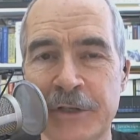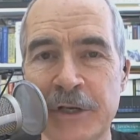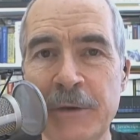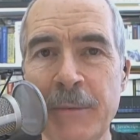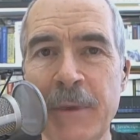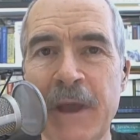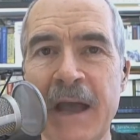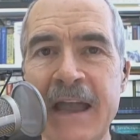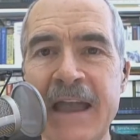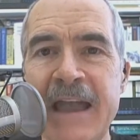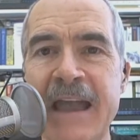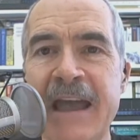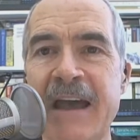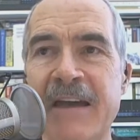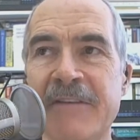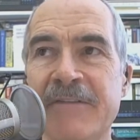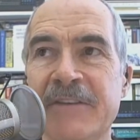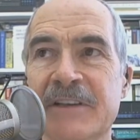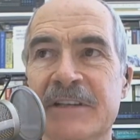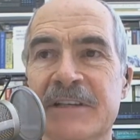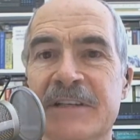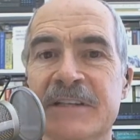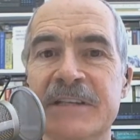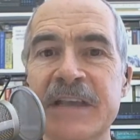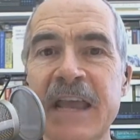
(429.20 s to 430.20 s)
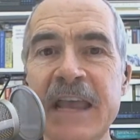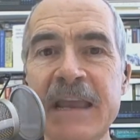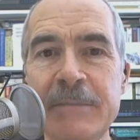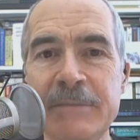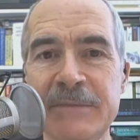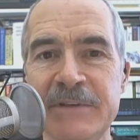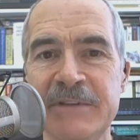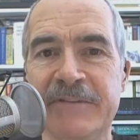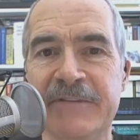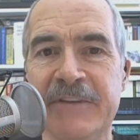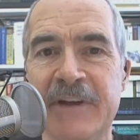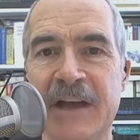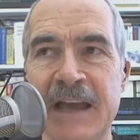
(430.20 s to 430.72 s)
term I have is
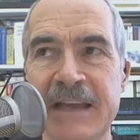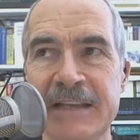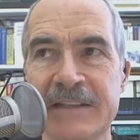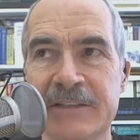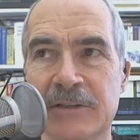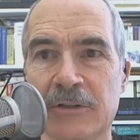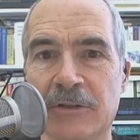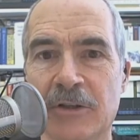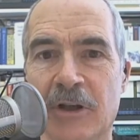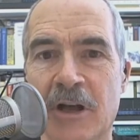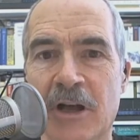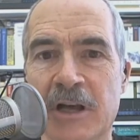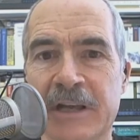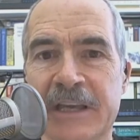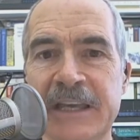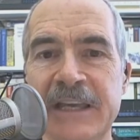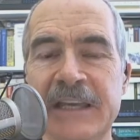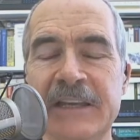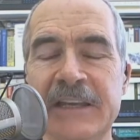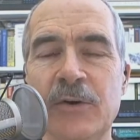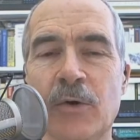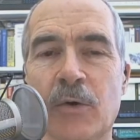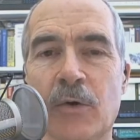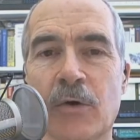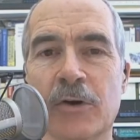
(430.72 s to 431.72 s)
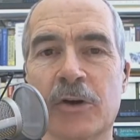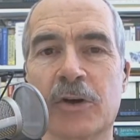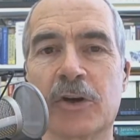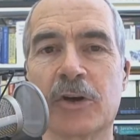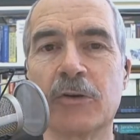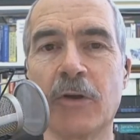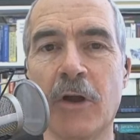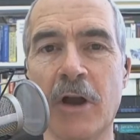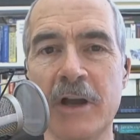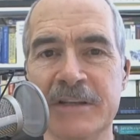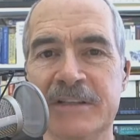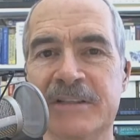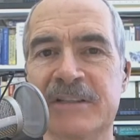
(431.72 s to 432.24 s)
same device login or
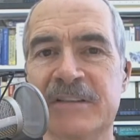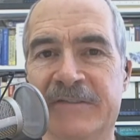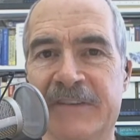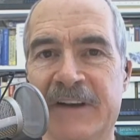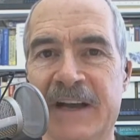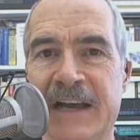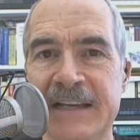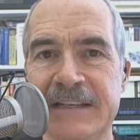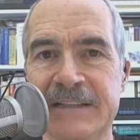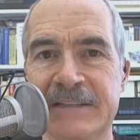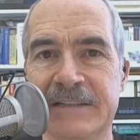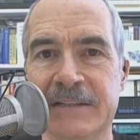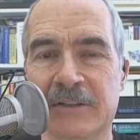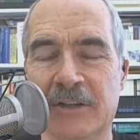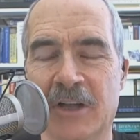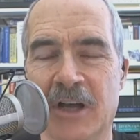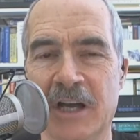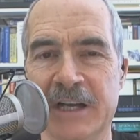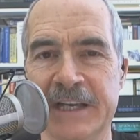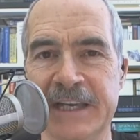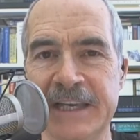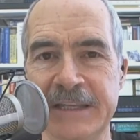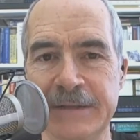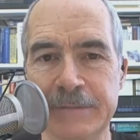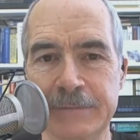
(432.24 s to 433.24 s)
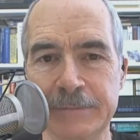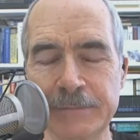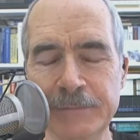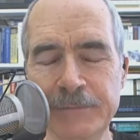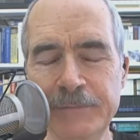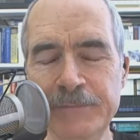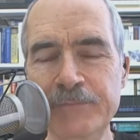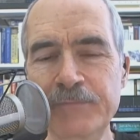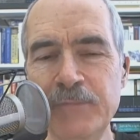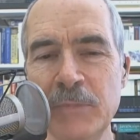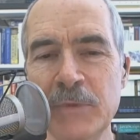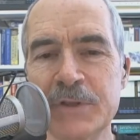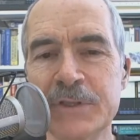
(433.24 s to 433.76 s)
cross device login.
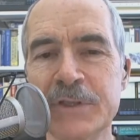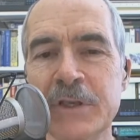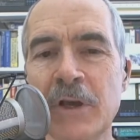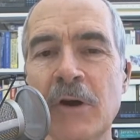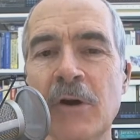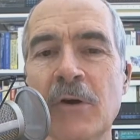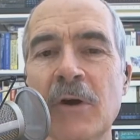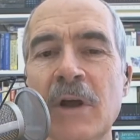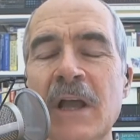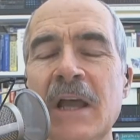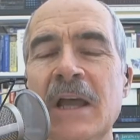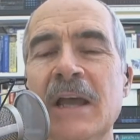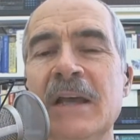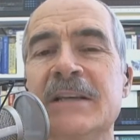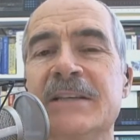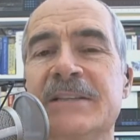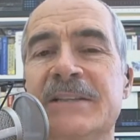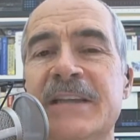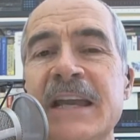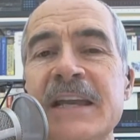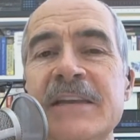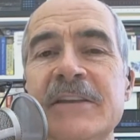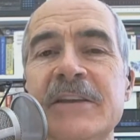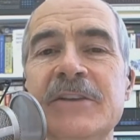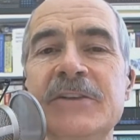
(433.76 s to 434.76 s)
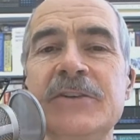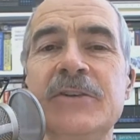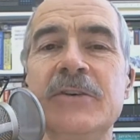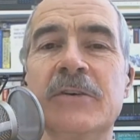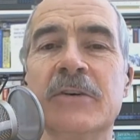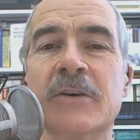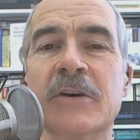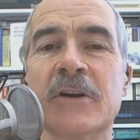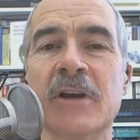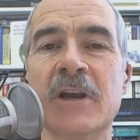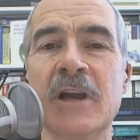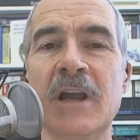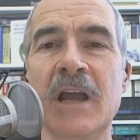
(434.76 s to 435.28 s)
So say that
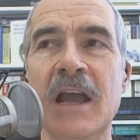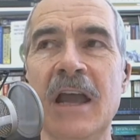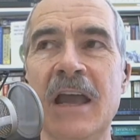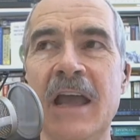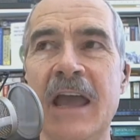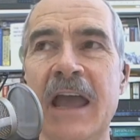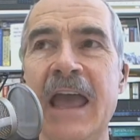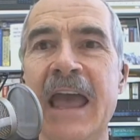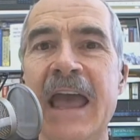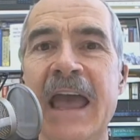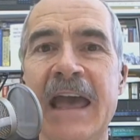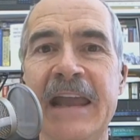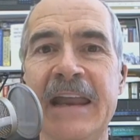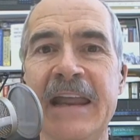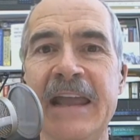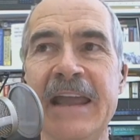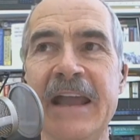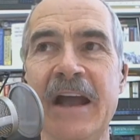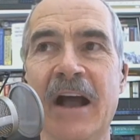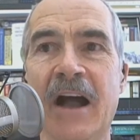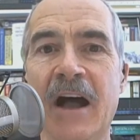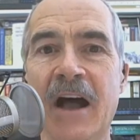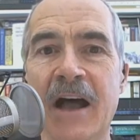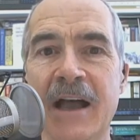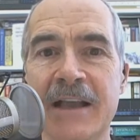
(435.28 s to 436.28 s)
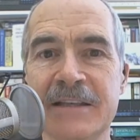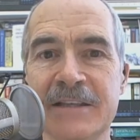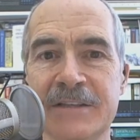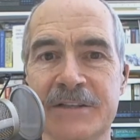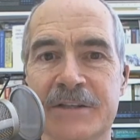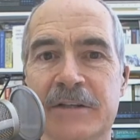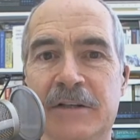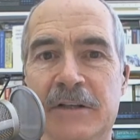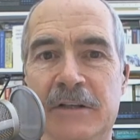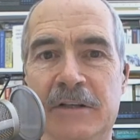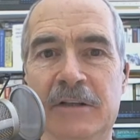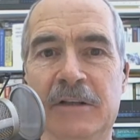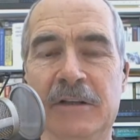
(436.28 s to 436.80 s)
you're at a
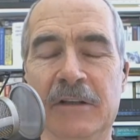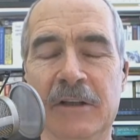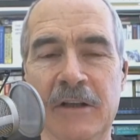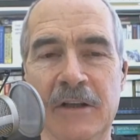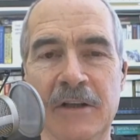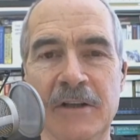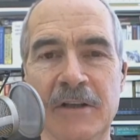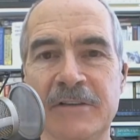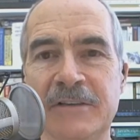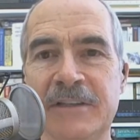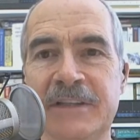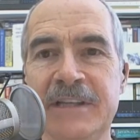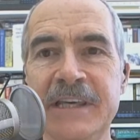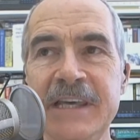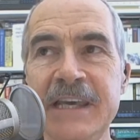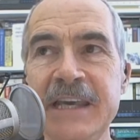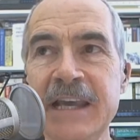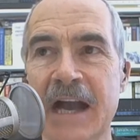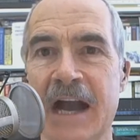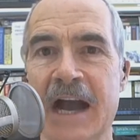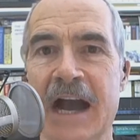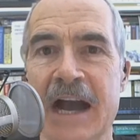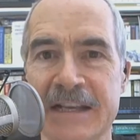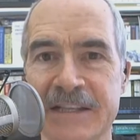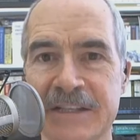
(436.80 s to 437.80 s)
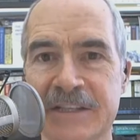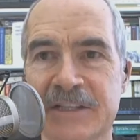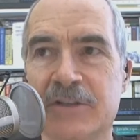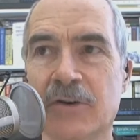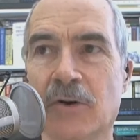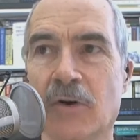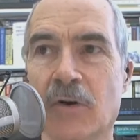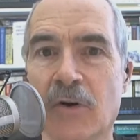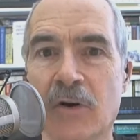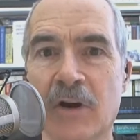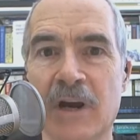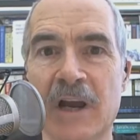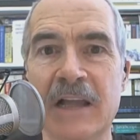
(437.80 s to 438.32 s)
hostel kiosk,
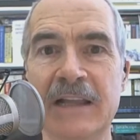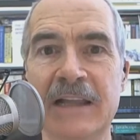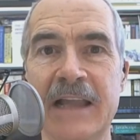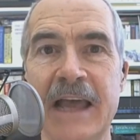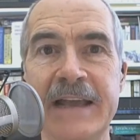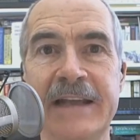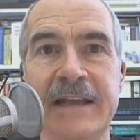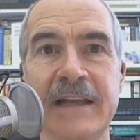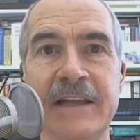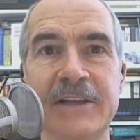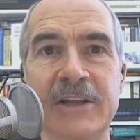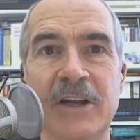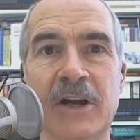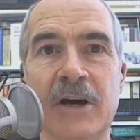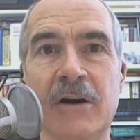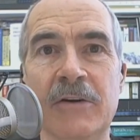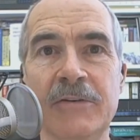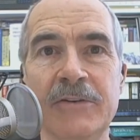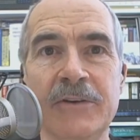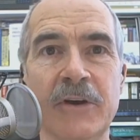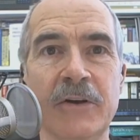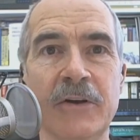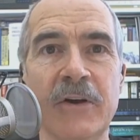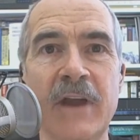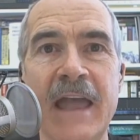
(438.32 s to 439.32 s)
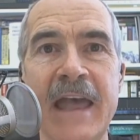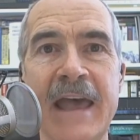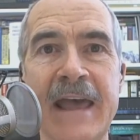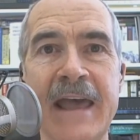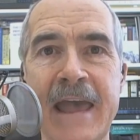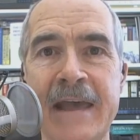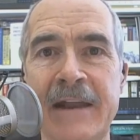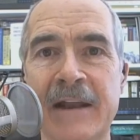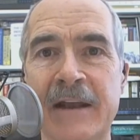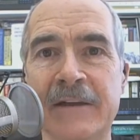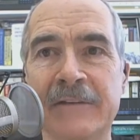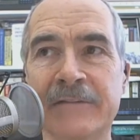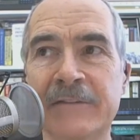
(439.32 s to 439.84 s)
or like, you know, you're
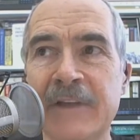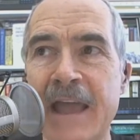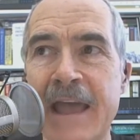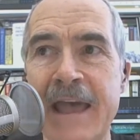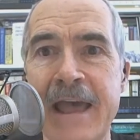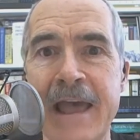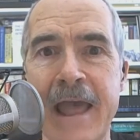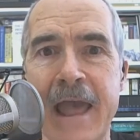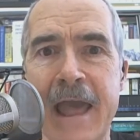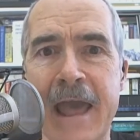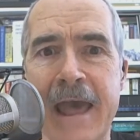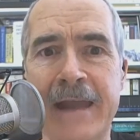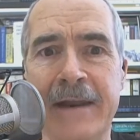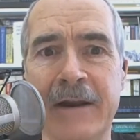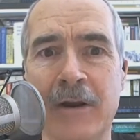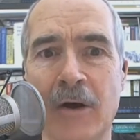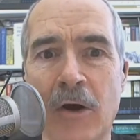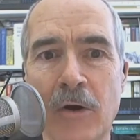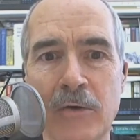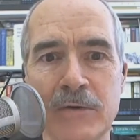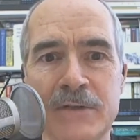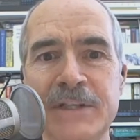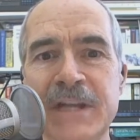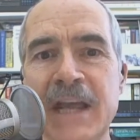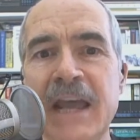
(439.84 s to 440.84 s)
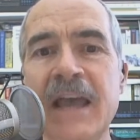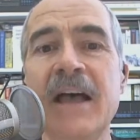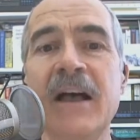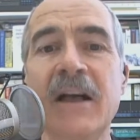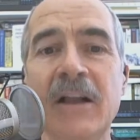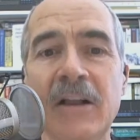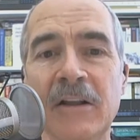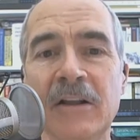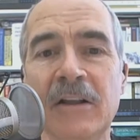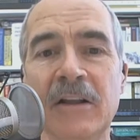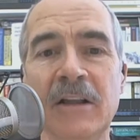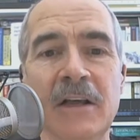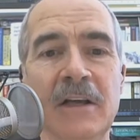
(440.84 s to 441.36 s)
at a
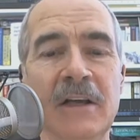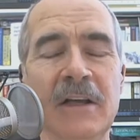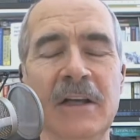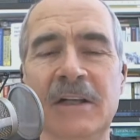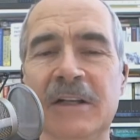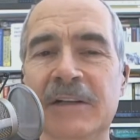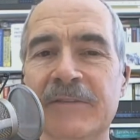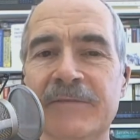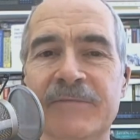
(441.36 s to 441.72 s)
hotel,